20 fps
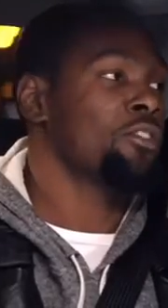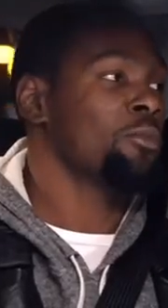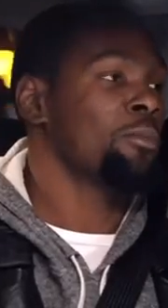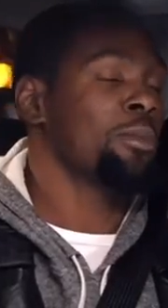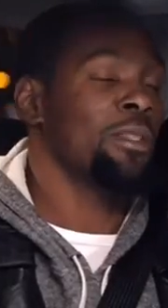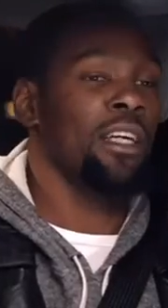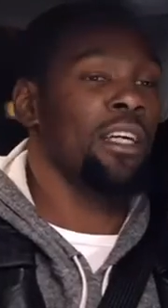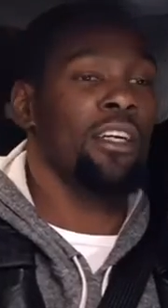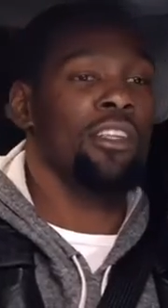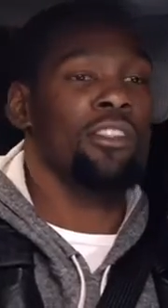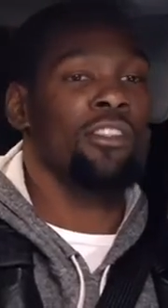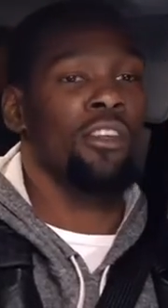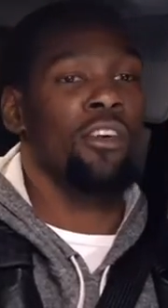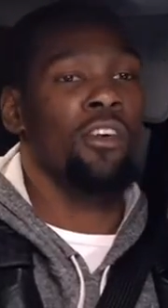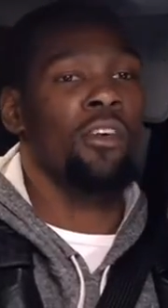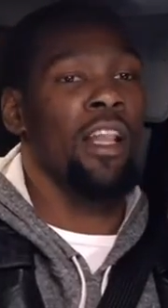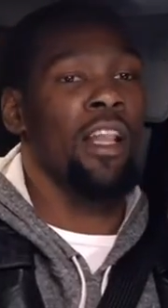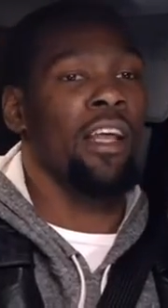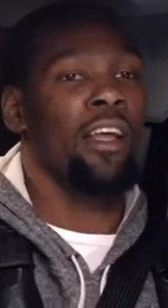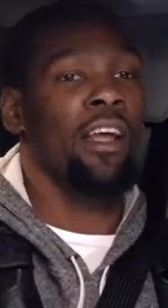As the best two players,
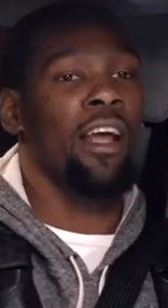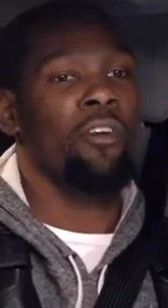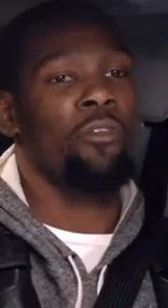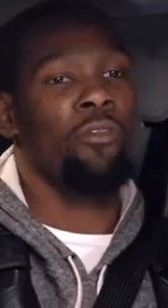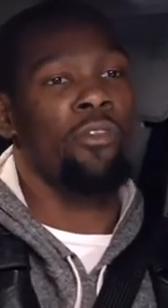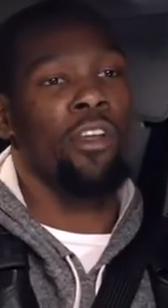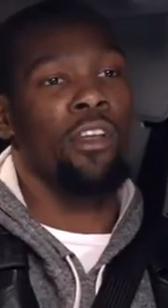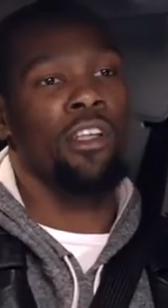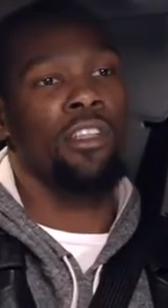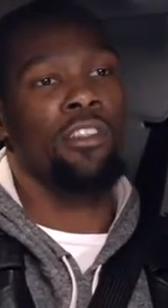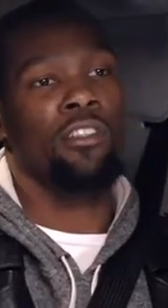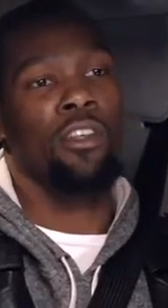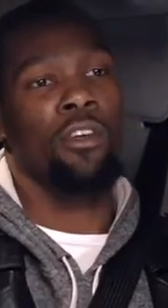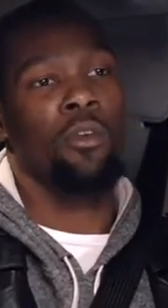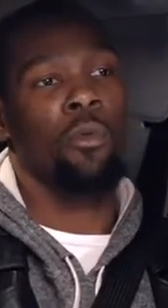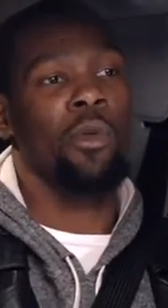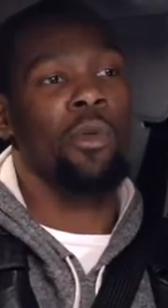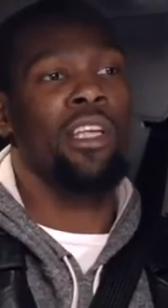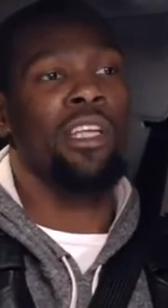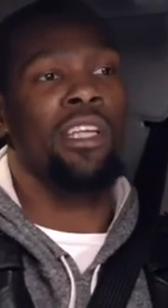though, like, I feel as
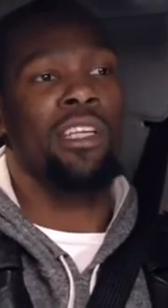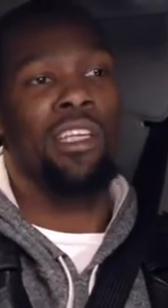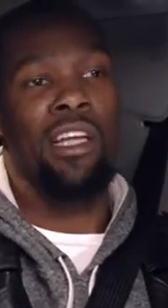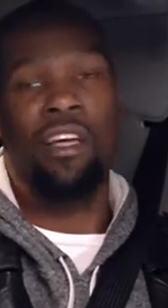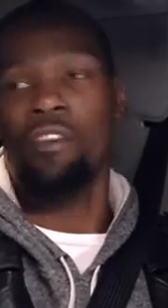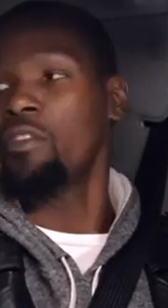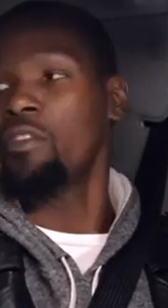though we can